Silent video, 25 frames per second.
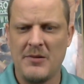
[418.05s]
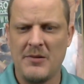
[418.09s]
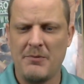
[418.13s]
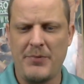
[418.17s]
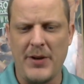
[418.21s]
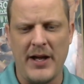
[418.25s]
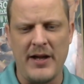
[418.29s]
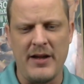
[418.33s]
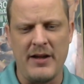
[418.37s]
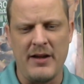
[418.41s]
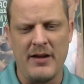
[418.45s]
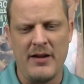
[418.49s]

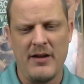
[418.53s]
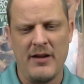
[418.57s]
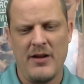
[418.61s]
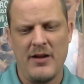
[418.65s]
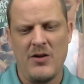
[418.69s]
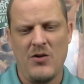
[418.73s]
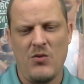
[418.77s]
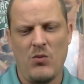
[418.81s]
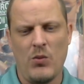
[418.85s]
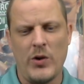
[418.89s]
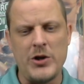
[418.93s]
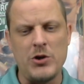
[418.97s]
But
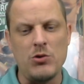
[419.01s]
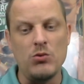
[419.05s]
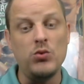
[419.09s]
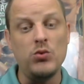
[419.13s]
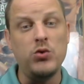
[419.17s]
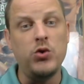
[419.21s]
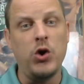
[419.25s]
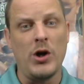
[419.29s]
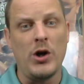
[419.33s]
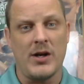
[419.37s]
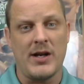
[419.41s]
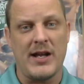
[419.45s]
when you
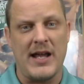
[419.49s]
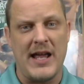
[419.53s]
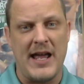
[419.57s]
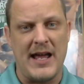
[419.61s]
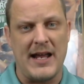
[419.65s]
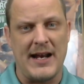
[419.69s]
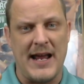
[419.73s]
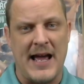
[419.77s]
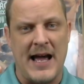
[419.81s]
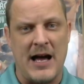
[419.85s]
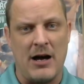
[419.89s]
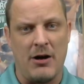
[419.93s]
look
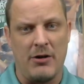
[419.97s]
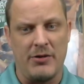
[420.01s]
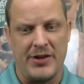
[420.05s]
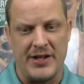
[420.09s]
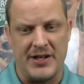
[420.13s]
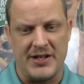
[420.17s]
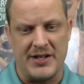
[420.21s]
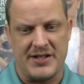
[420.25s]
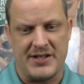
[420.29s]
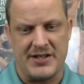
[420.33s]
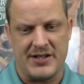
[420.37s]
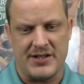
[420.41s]
at how
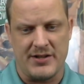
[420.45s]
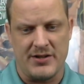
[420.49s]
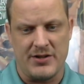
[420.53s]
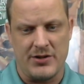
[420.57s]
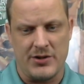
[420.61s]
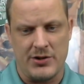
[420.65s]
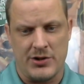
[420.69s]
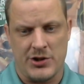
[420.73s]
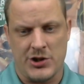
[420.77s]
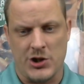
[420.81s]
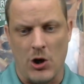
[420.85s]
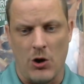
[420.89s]
this
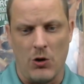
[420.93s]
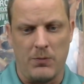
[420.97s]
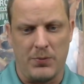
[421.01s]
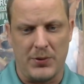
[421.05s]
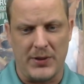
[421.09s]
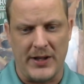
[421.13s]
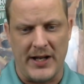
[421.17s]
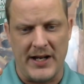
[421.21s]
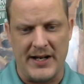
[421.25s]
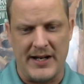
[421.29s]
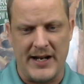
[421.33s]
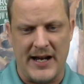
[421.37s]
show
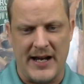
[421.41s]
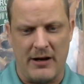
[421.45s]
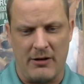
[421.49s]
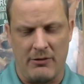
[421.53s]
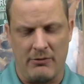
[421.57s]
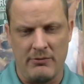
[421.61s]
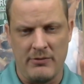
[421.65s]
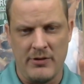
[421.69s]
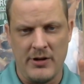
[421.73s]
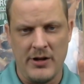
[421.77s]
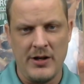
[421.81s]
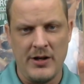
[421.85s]
played
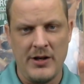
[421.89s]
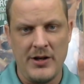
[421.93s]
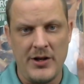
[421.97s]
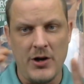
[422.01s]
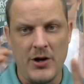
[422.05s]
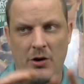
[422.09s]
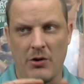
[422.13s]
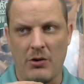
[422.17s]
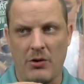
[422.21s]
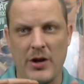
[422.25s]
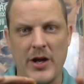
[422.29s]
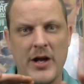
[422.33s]
out, you
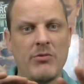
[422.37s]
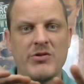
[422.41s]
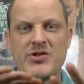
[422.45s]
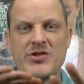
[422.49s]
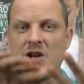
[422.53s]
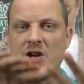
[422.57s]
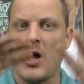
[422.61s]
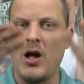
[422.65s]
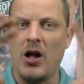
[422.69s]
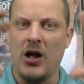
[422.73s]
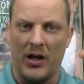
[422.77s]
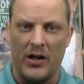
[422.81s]
know, it was
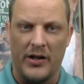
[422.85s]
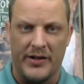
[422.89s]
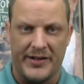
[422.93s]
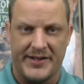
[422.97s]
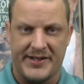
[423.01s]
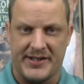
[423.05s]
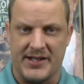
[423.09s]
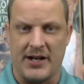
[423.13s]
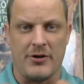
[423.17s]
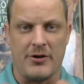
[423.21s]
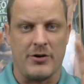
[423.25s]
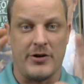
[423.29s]
all
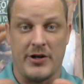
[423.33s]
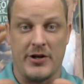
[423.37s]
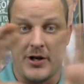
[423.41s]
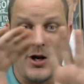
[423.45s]
centered.